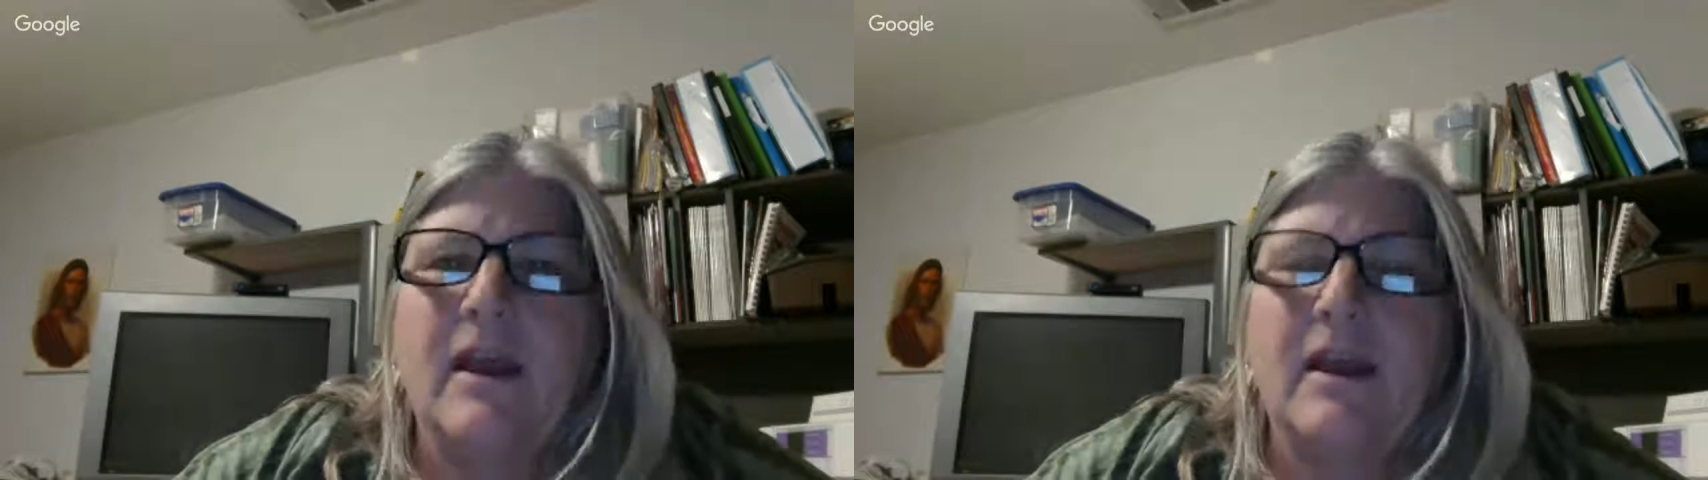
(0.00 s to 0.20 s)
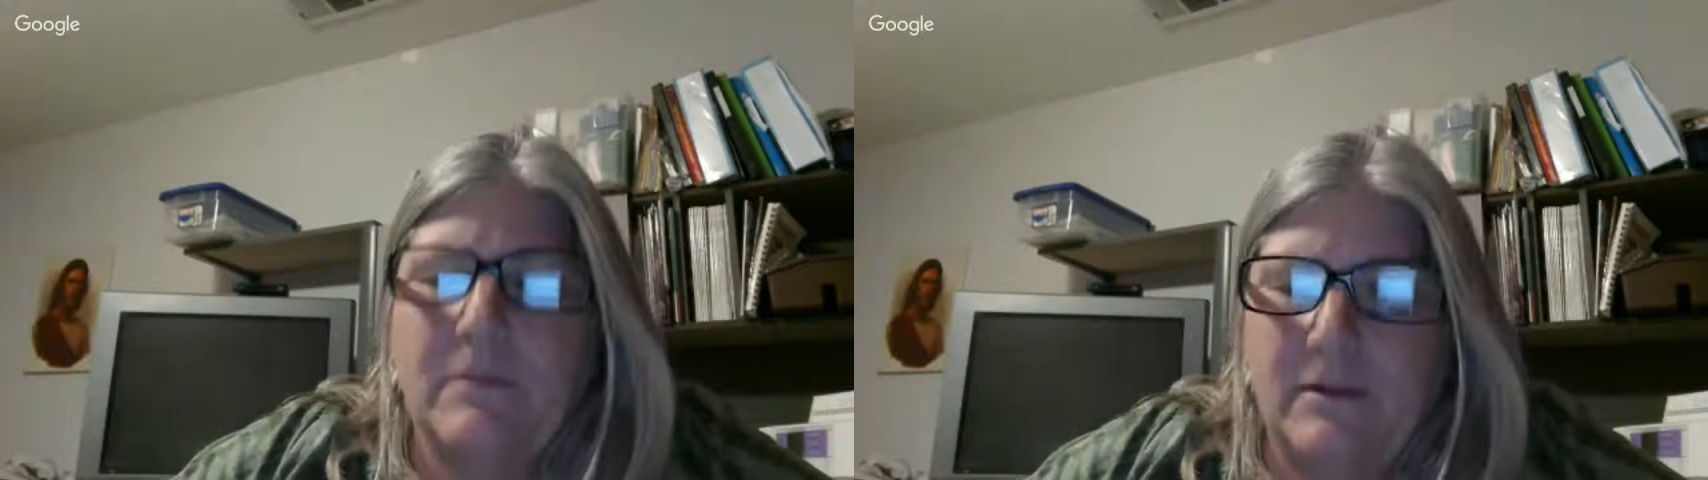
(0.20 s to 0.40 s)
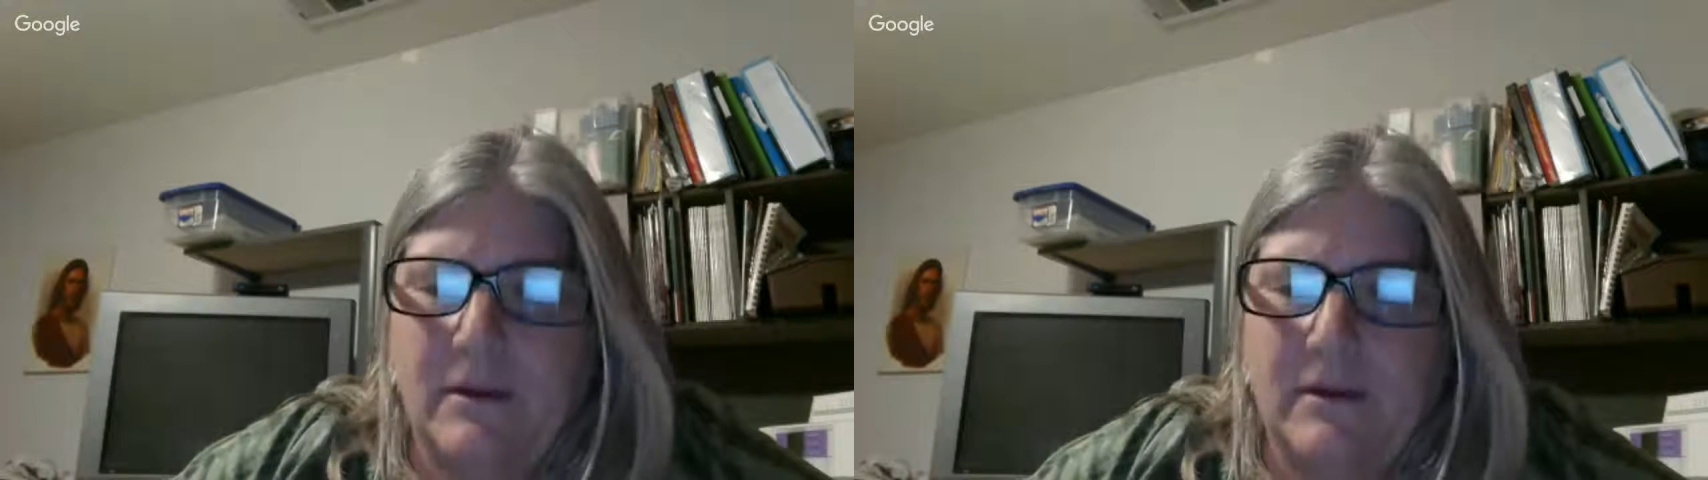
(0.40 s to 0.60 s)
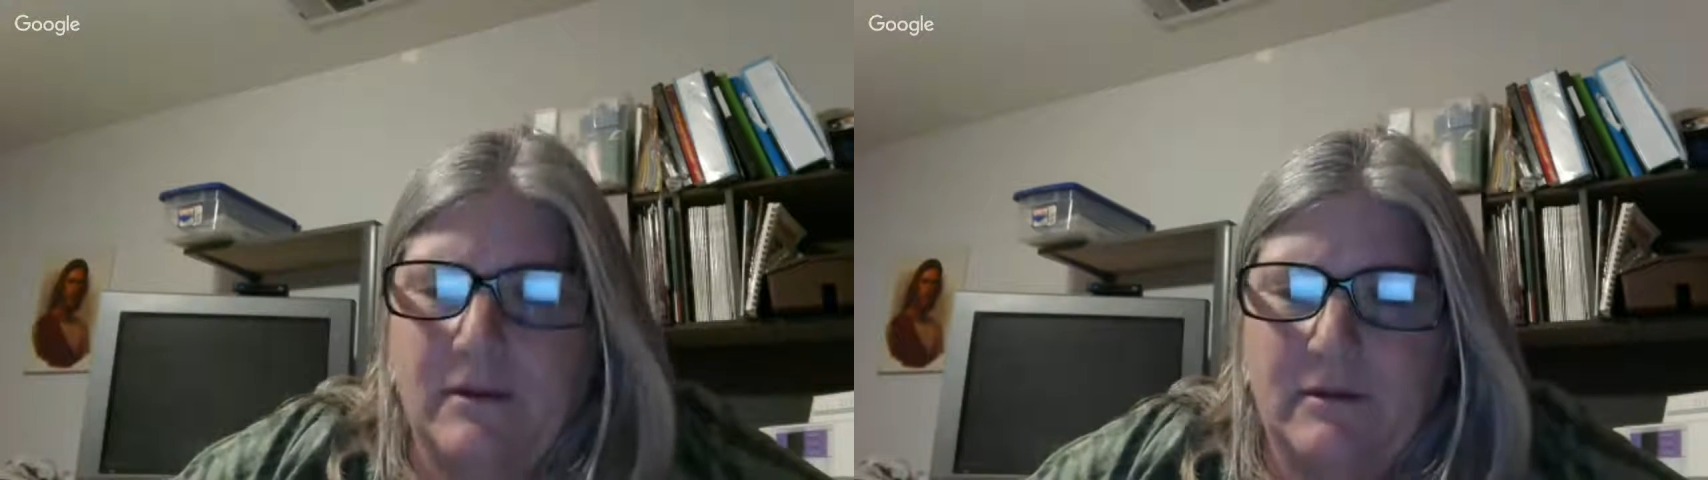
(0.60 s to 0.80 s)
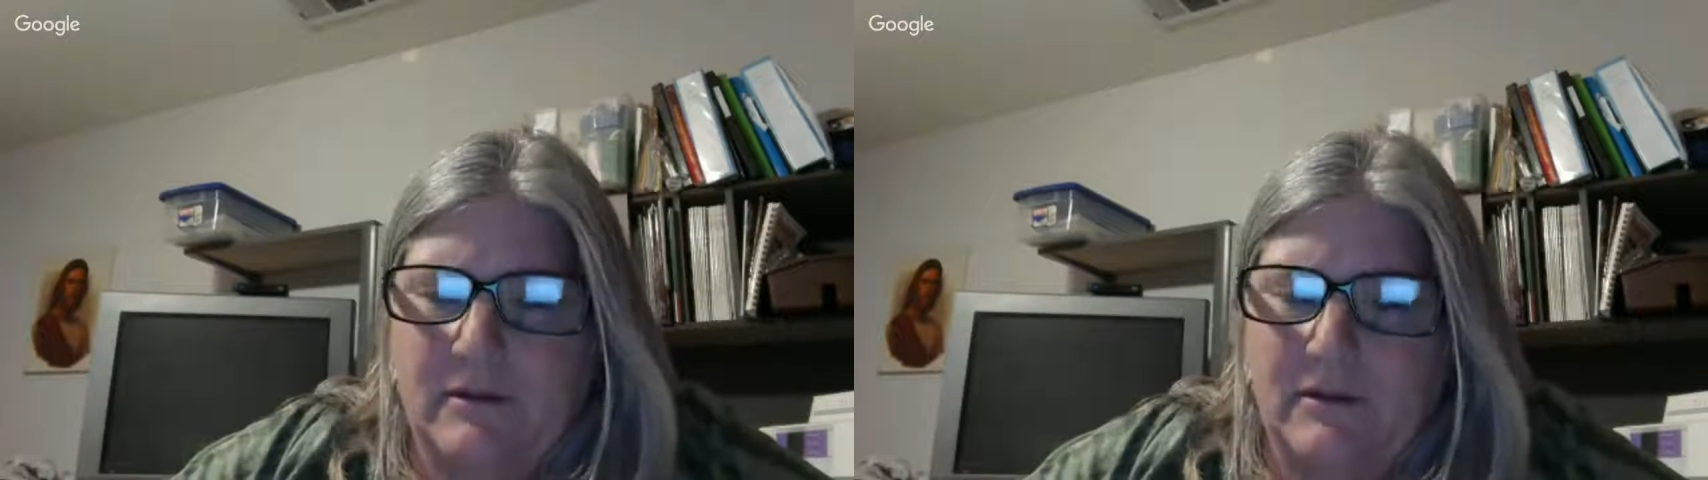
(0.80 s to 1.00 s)
maybe I
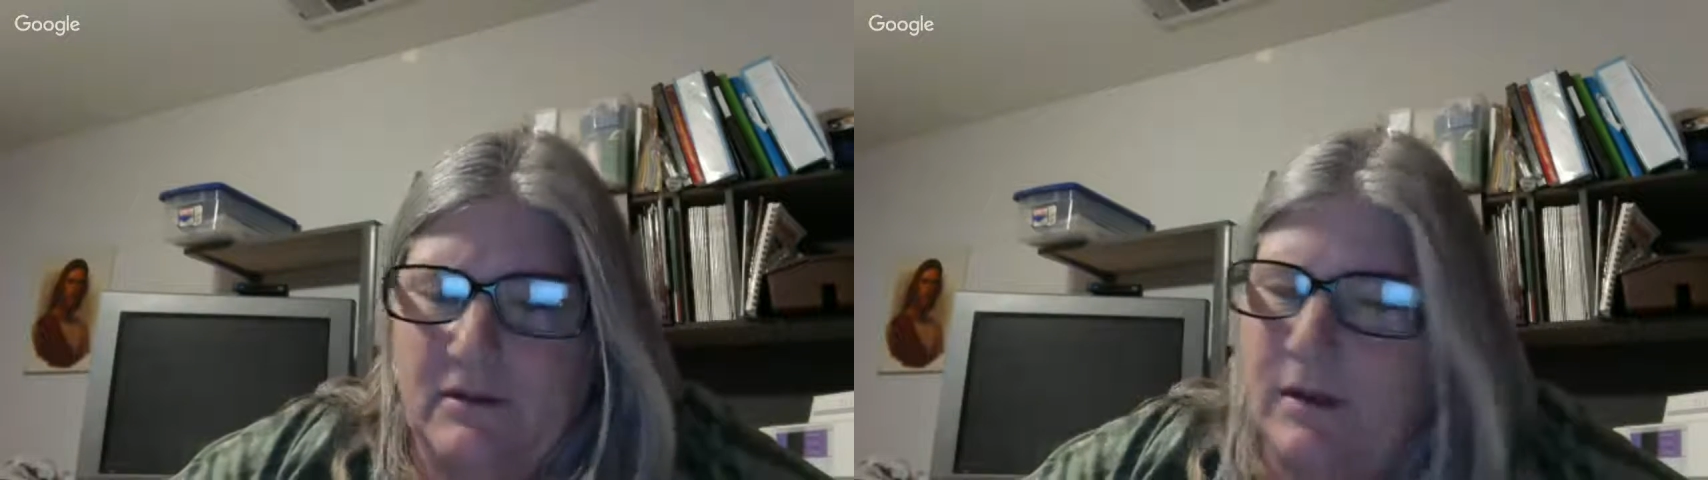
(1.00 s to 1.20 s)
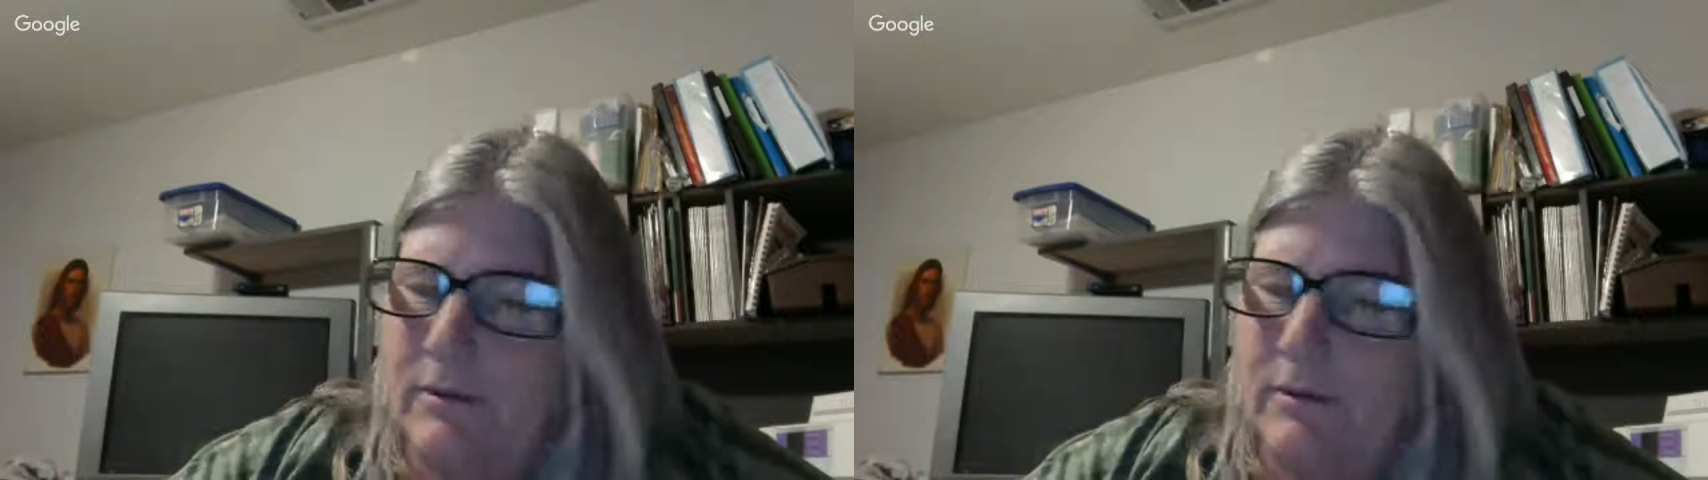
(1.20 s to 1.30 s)
screwed that